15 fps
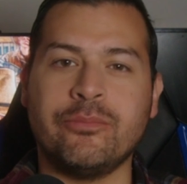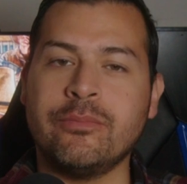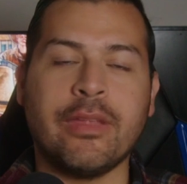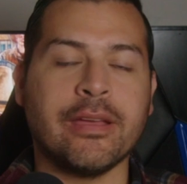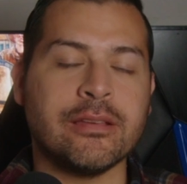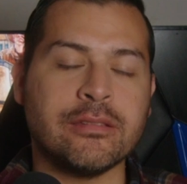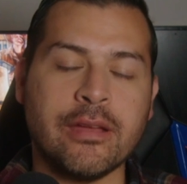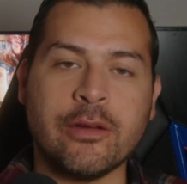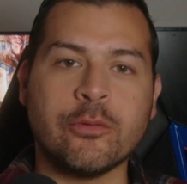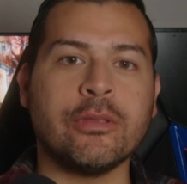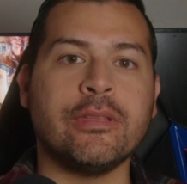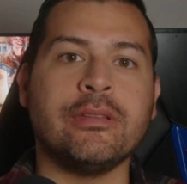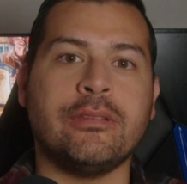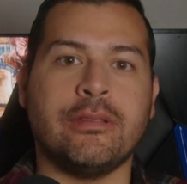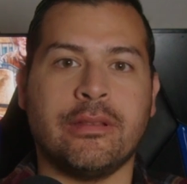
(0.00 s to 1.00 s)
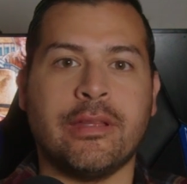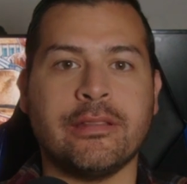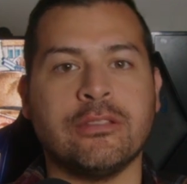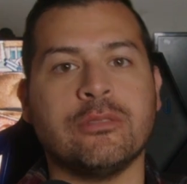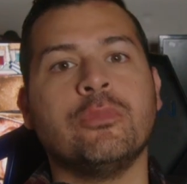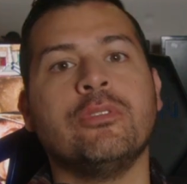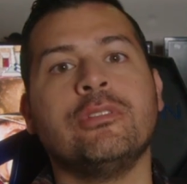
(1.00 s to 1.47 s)
Like I said, I really didn't like
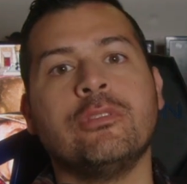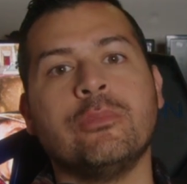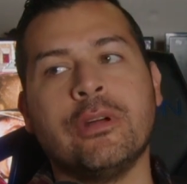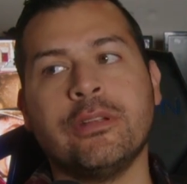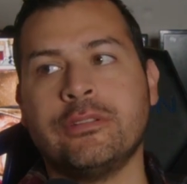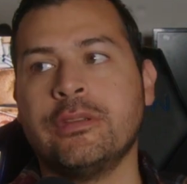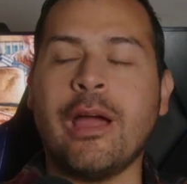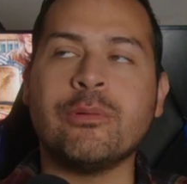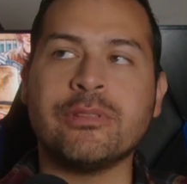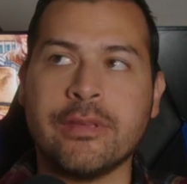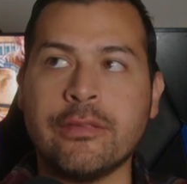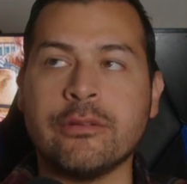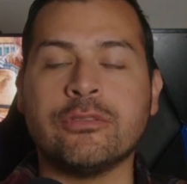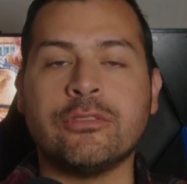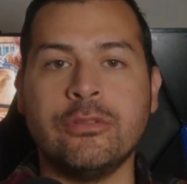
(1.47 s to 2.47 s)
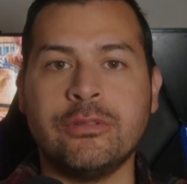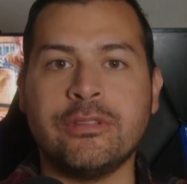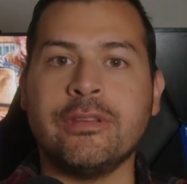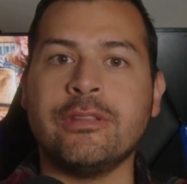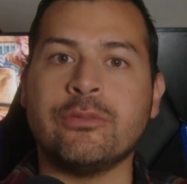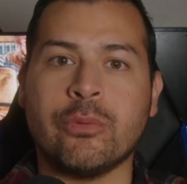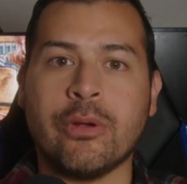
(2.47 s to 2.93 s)
this movie too much. I would say there's 2
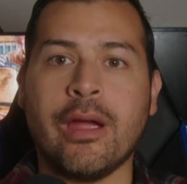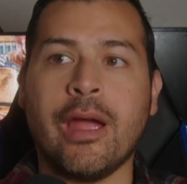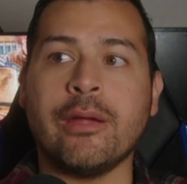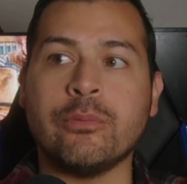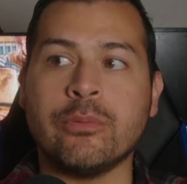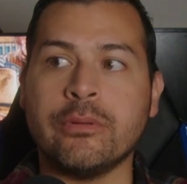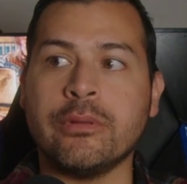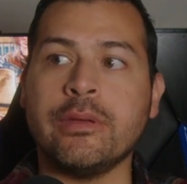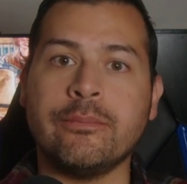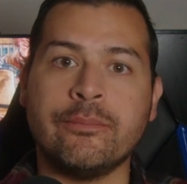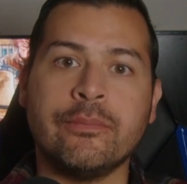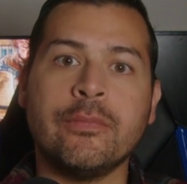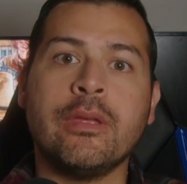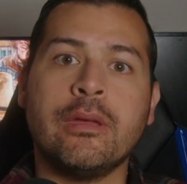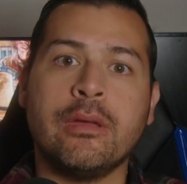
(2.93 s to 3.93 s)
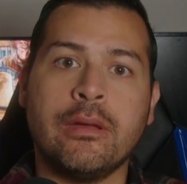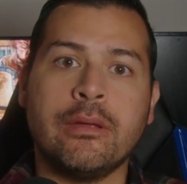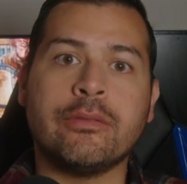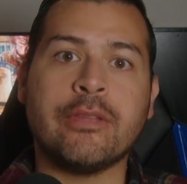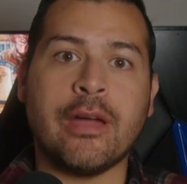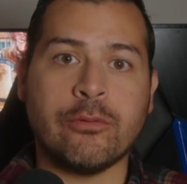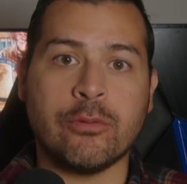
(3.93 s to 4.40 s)
scenes where I really
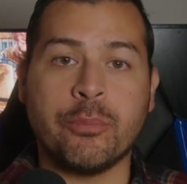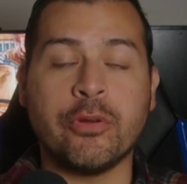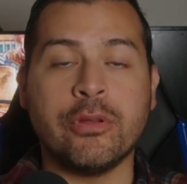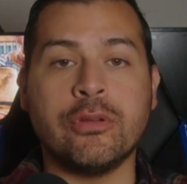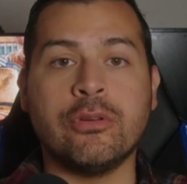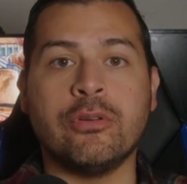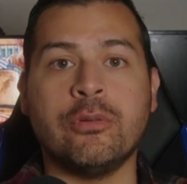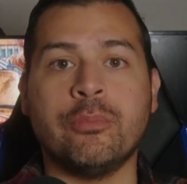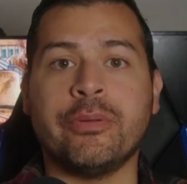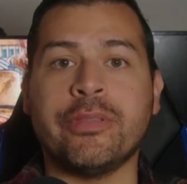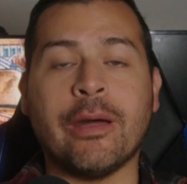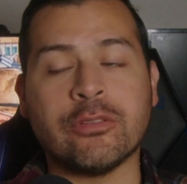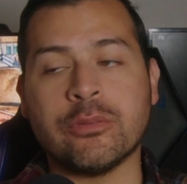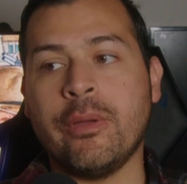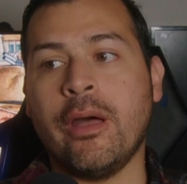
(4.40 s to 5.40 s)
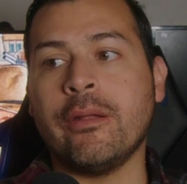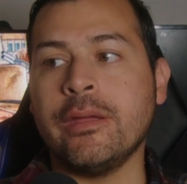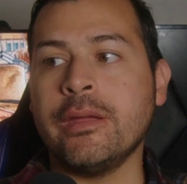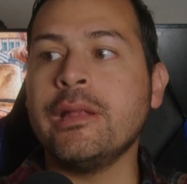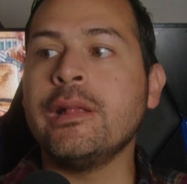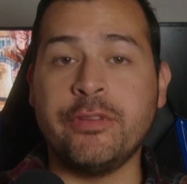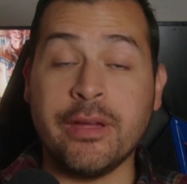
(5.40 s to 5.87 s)
thought were pretty cool, but that was about
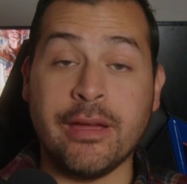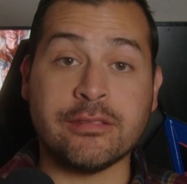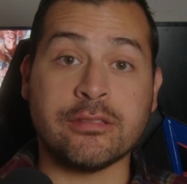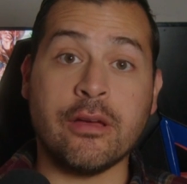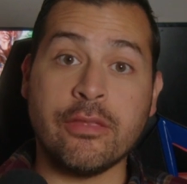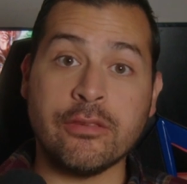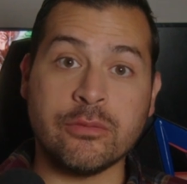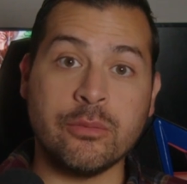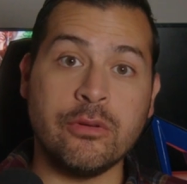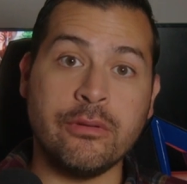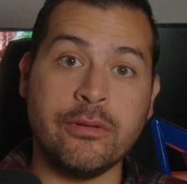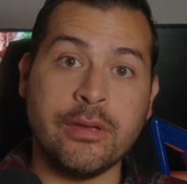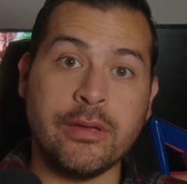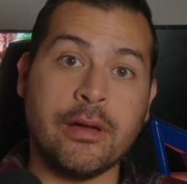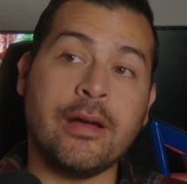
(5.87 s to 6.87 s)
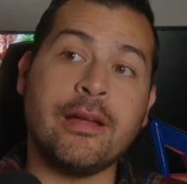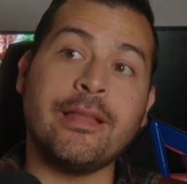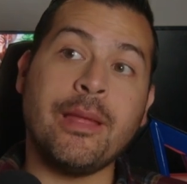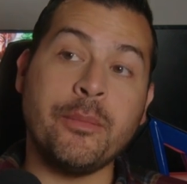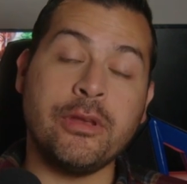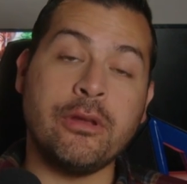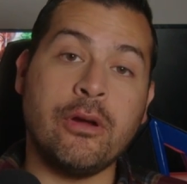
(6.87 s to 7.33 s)
it. If you guys saw this movie,
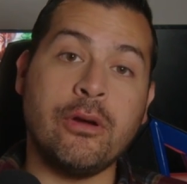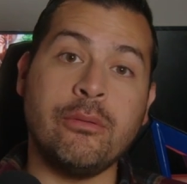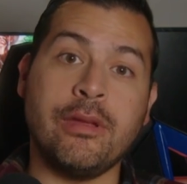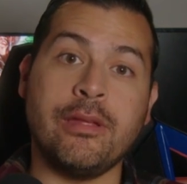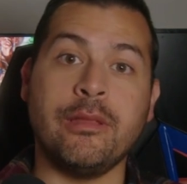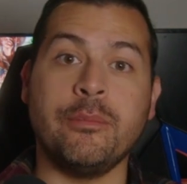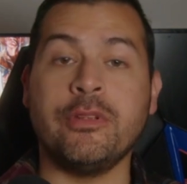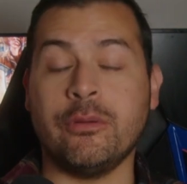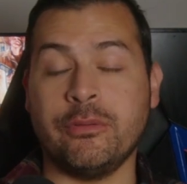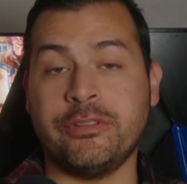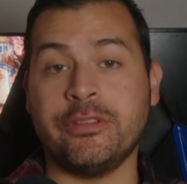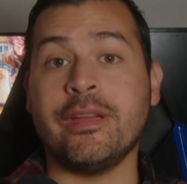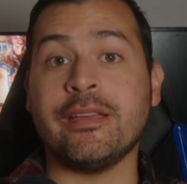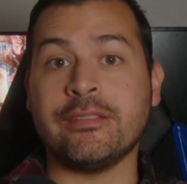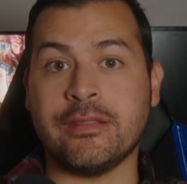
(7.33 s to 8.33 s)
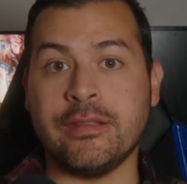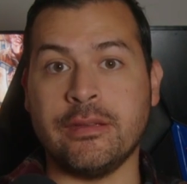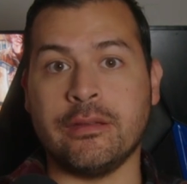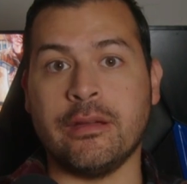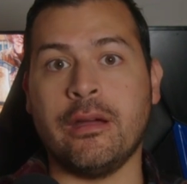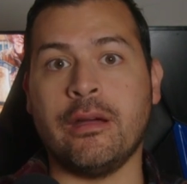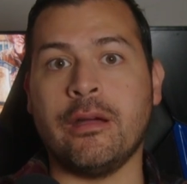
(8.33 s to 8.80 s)
let me know, and let me know what you guys
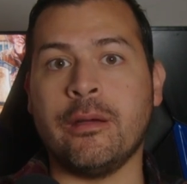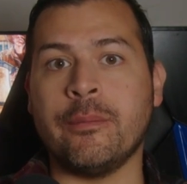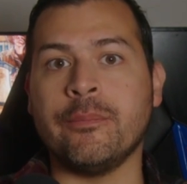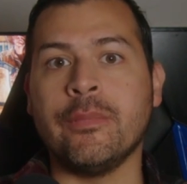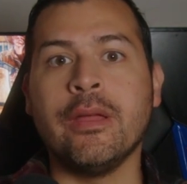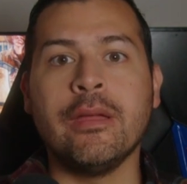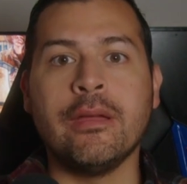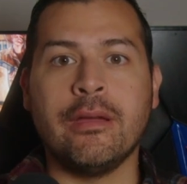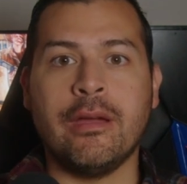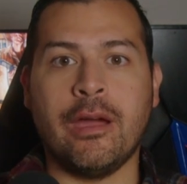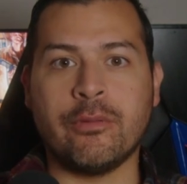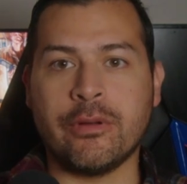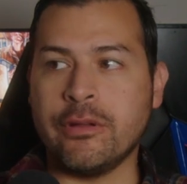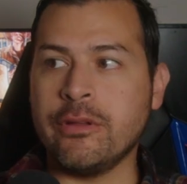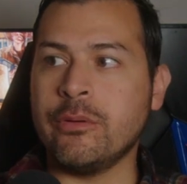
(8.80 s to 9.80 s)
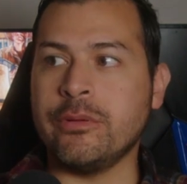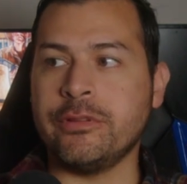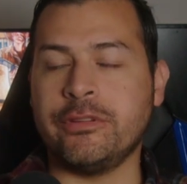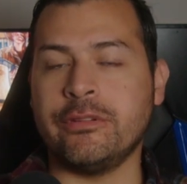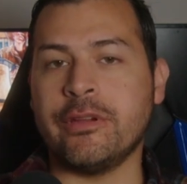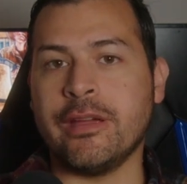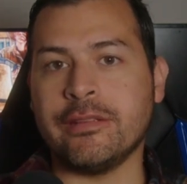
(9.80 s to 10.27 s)
think. I want to know
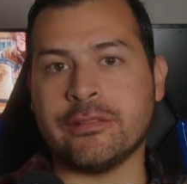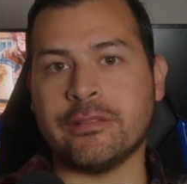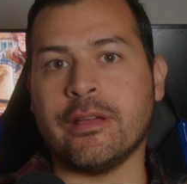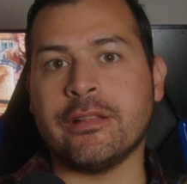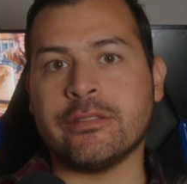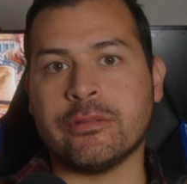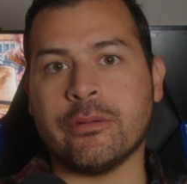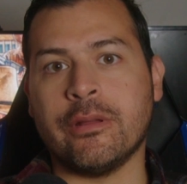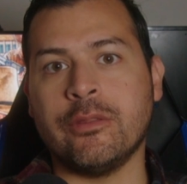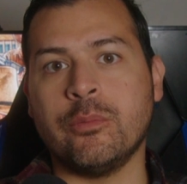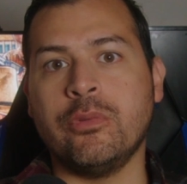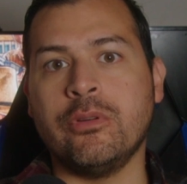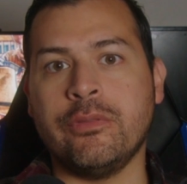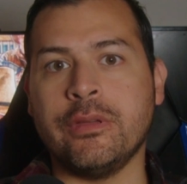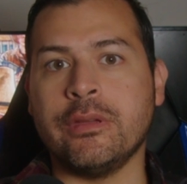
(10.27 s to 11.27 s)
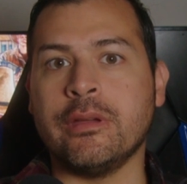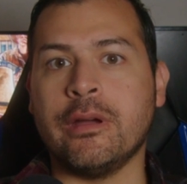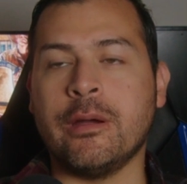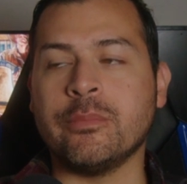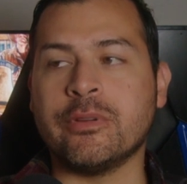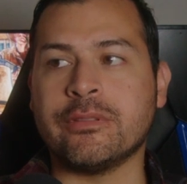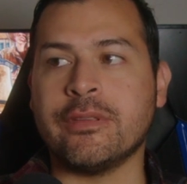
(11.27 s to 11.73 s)
what your guys' thoughts are on the movie,
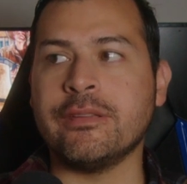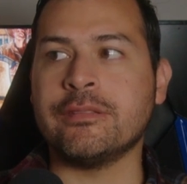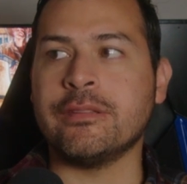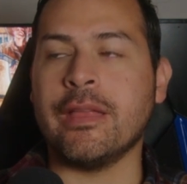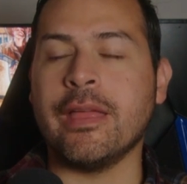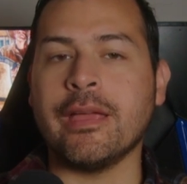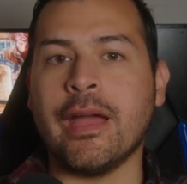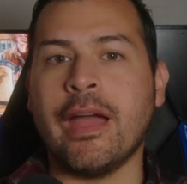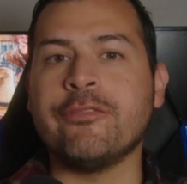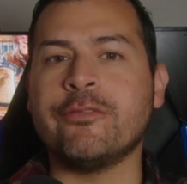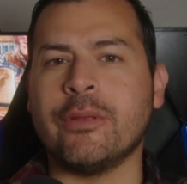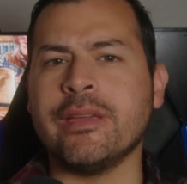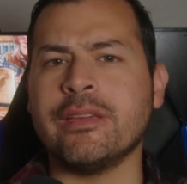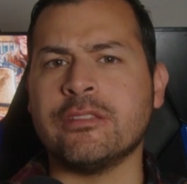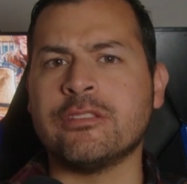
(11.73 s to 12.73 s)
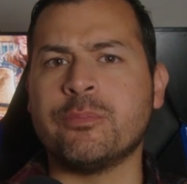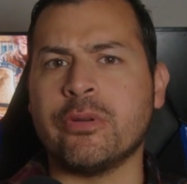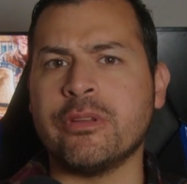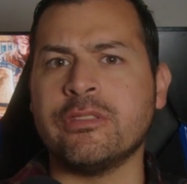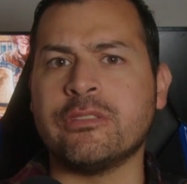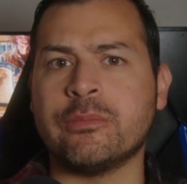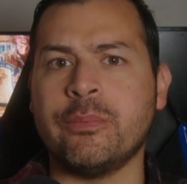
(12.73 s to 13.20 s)
because I feel like it's
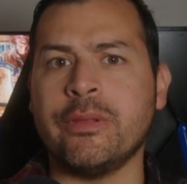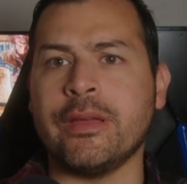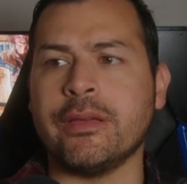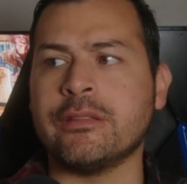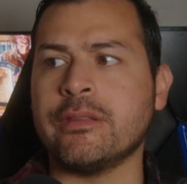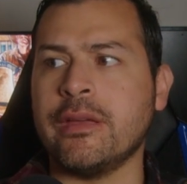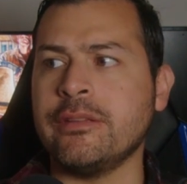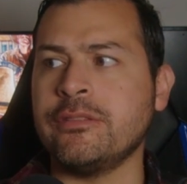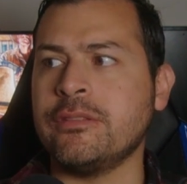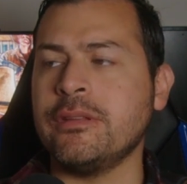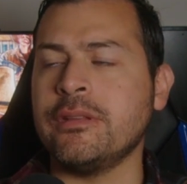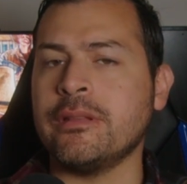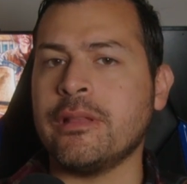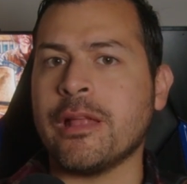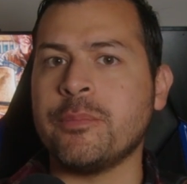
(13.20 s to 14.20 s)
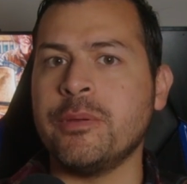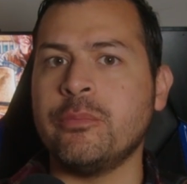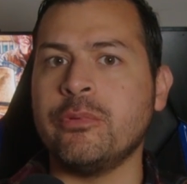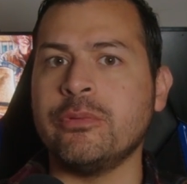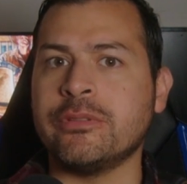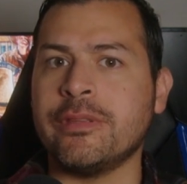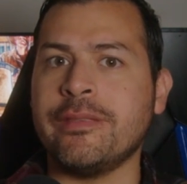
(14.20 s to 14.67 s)
pretty split, because I've seen a lot of
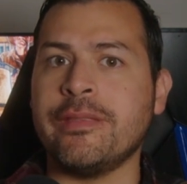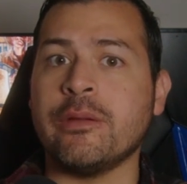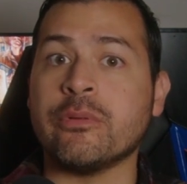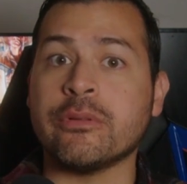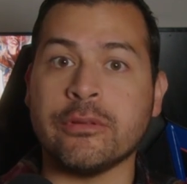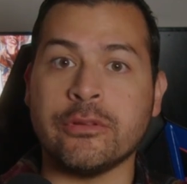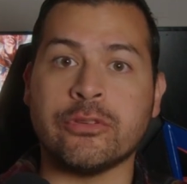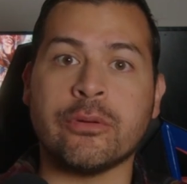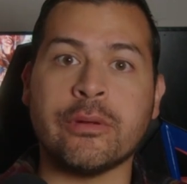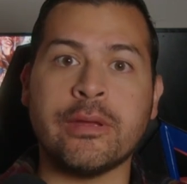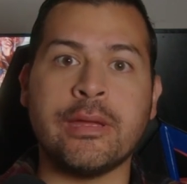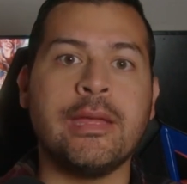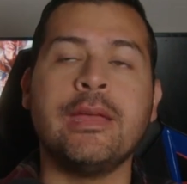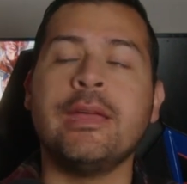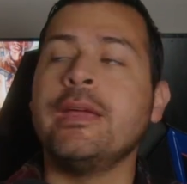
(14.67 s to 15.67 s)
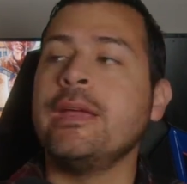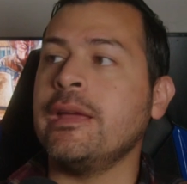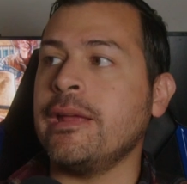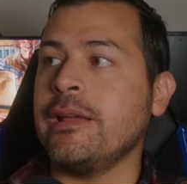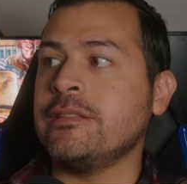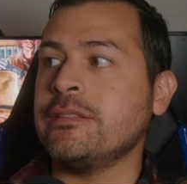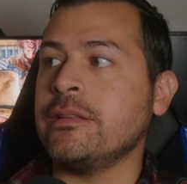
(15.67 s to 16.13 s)
people who said they really enjoy it,
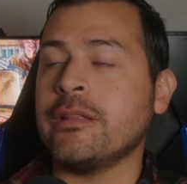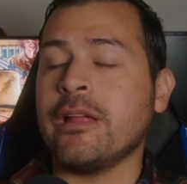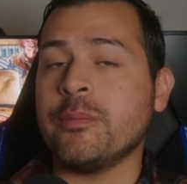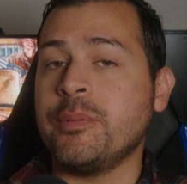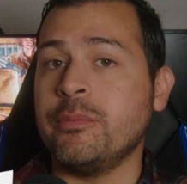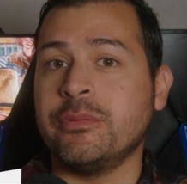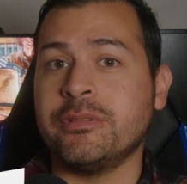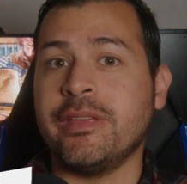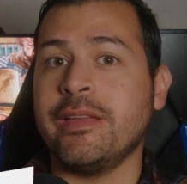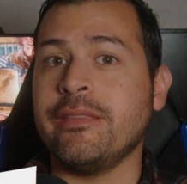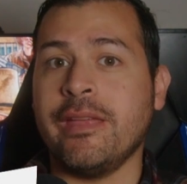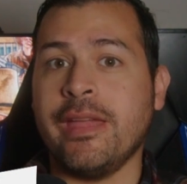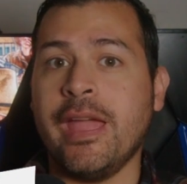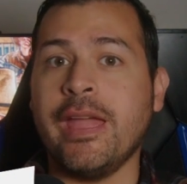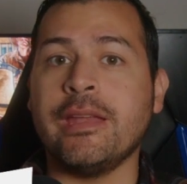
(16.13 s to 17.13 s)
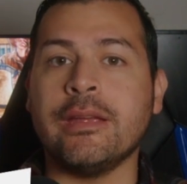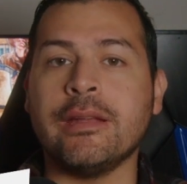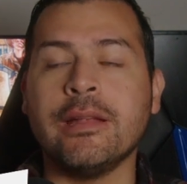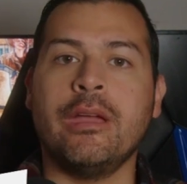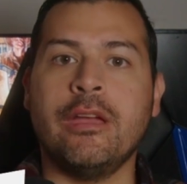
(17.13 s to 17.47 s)
and I've seen a lot of people who say they hate it.